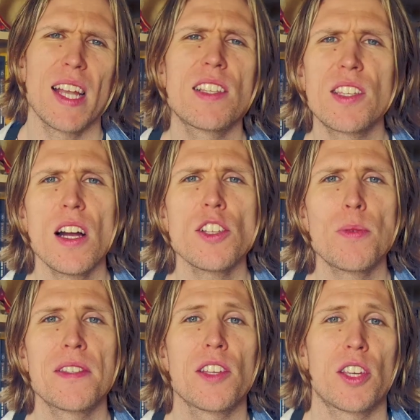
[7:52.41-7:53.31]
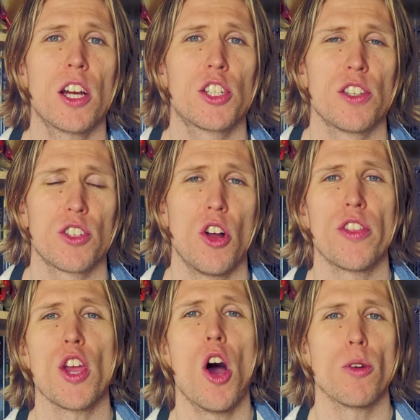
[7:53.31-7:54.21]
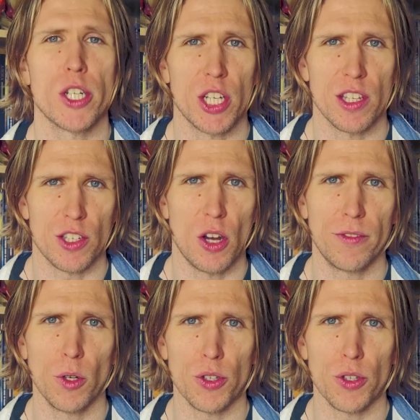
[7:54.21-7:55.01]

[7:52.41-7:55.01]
It starts with discussions on the origins of your